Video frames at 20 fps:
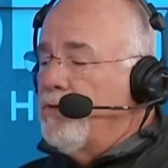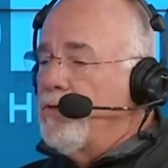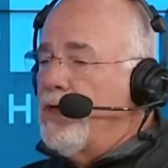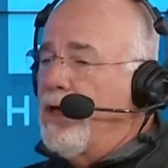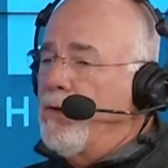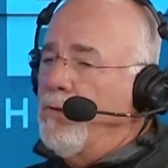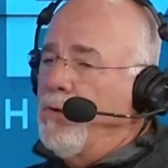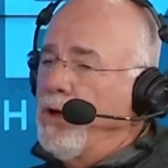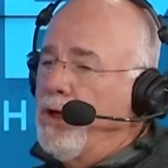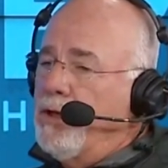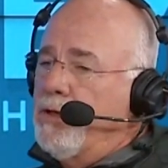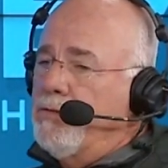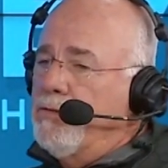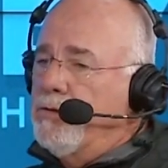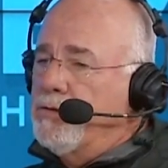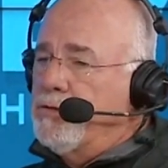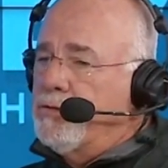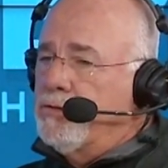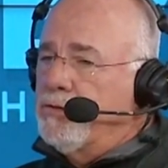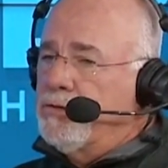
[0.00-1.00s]
That way,
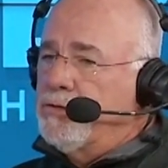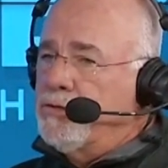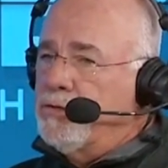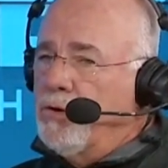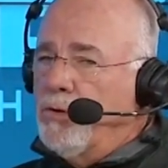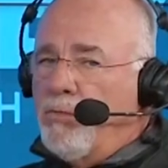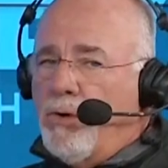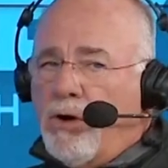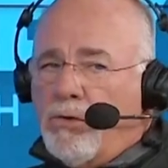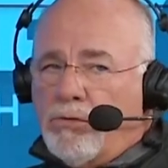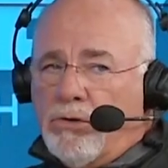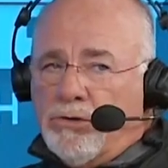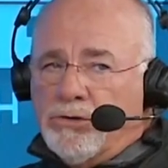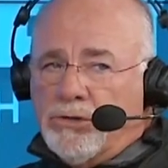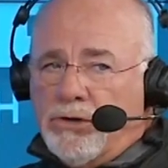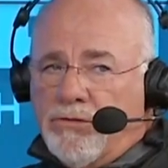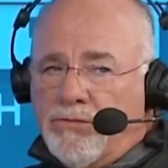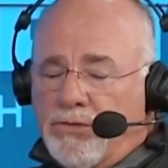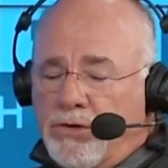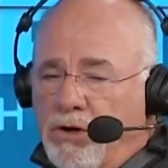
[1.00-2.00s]
the, the, snowball
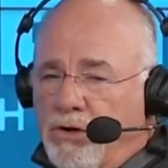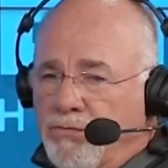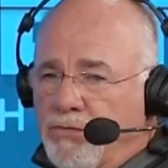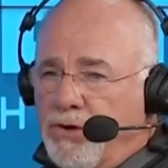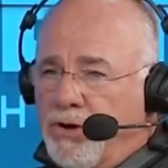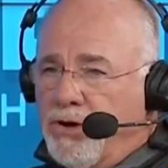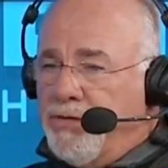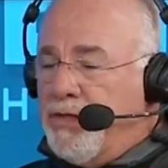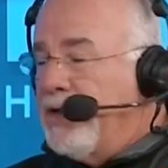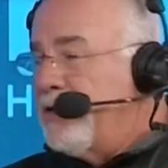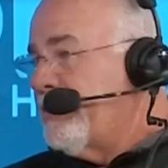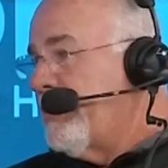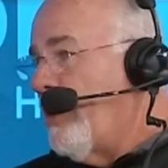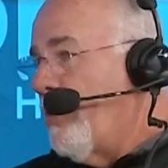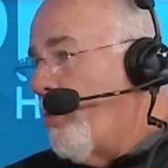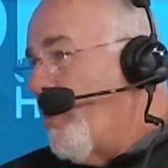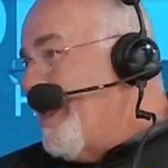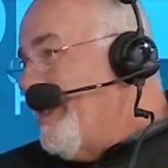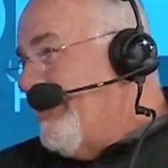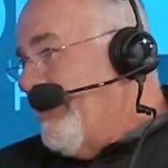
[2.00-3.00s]
rolls over and over, and that's
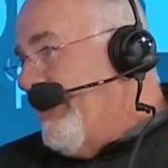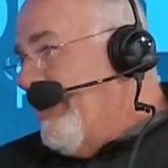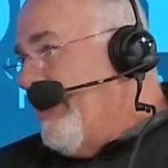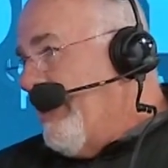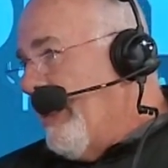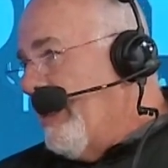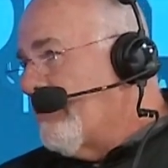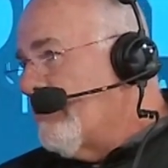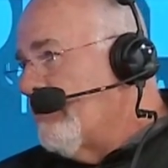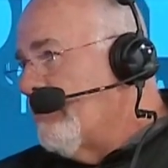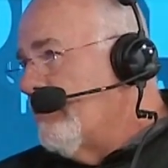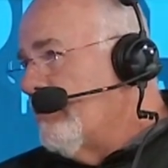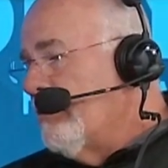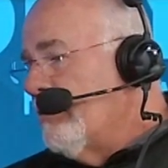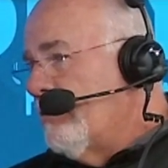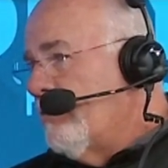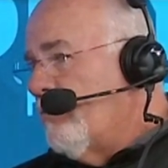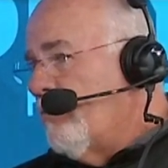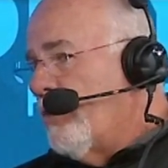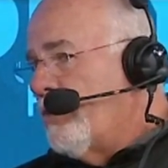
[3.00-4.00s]
how we did it.
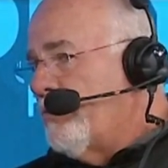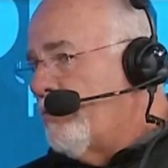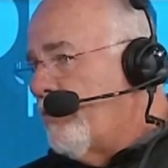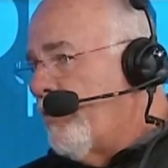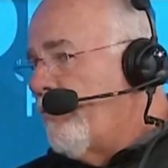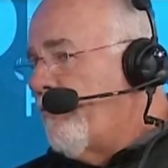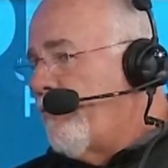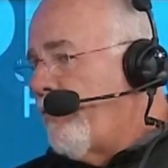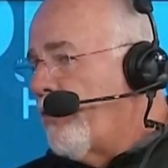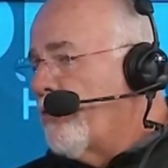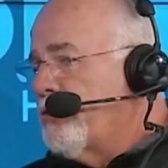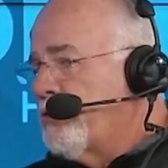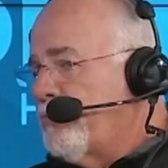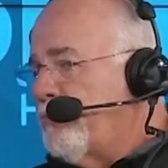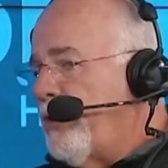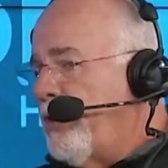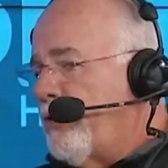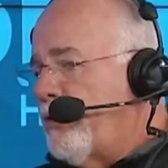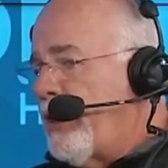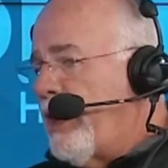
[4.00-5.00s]
Right. We we
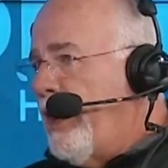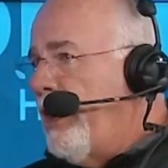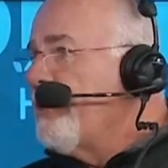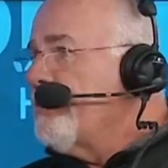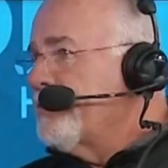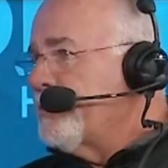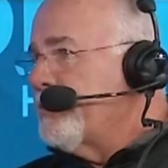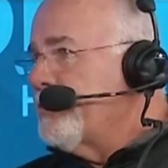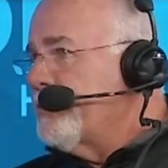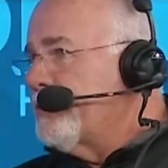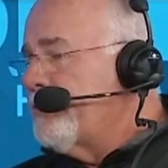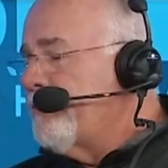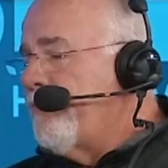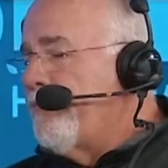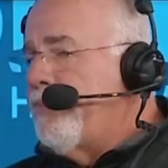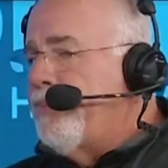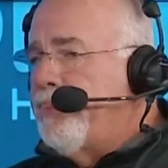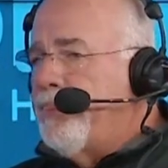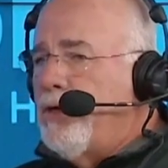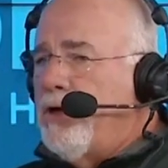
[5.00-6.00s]
first bought houses,
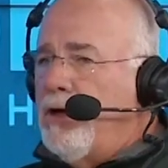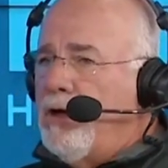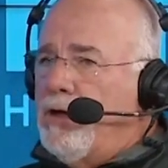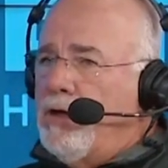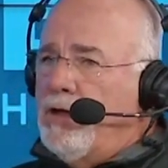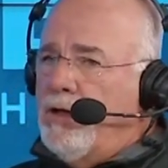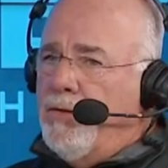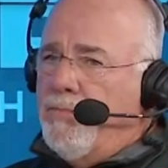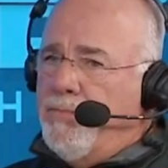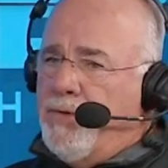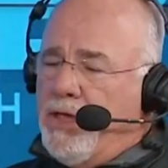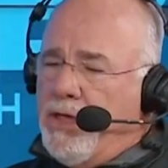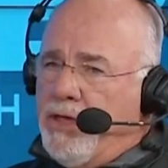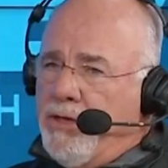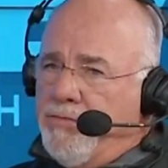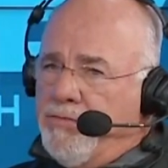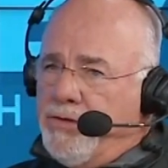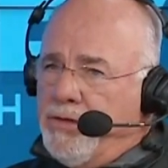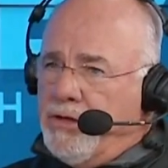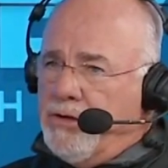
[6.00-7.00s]
um,
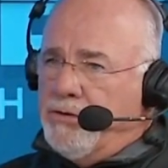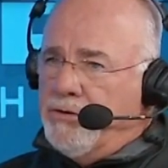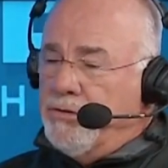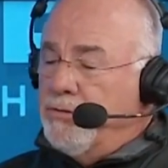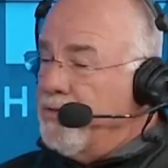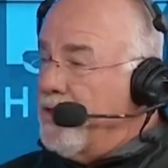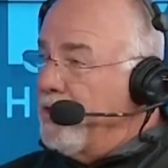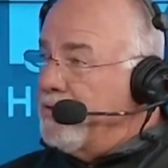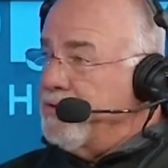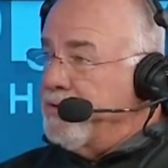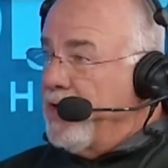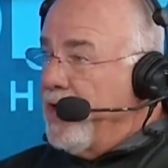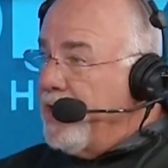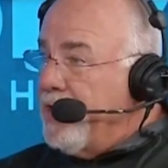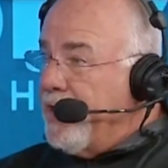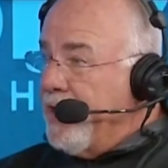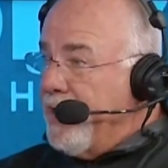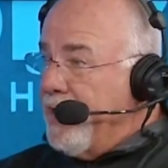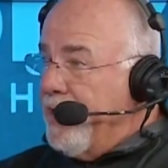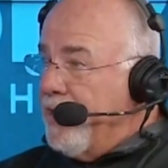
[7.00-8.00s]
and then
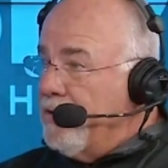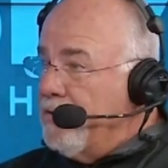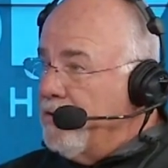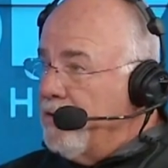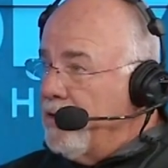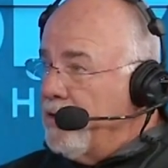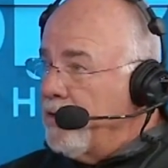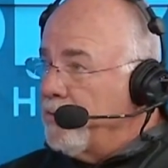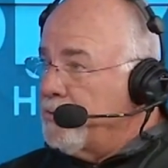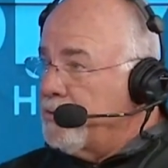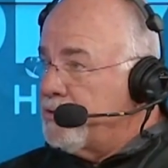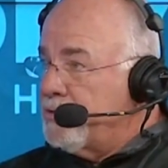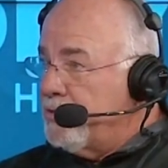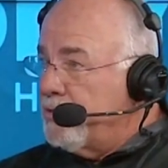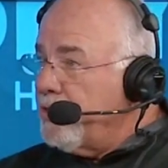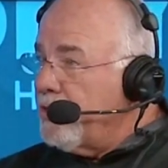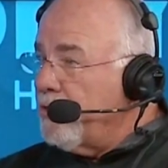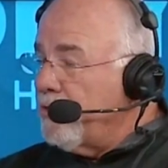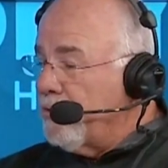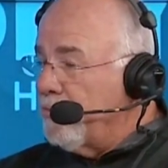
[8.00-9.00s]
2008 hit, and I was
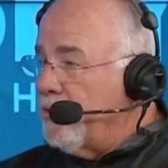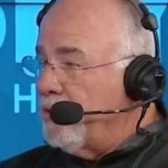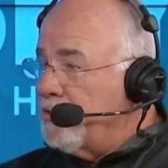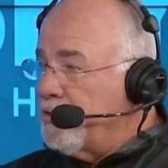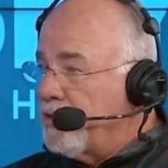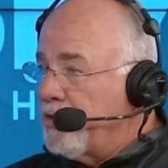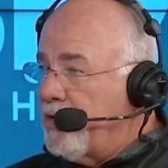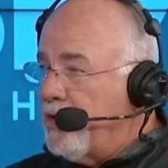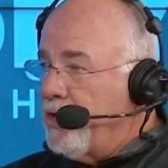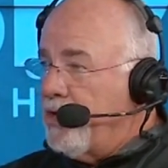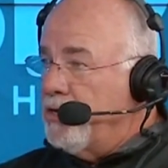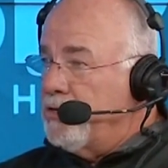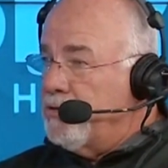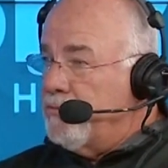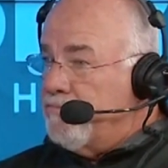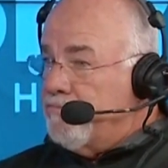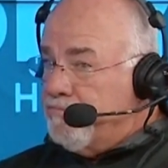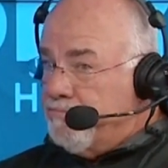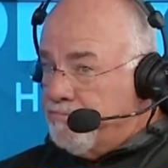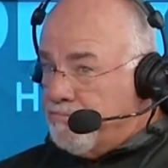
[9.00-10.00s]
sitting on a bunch of cash,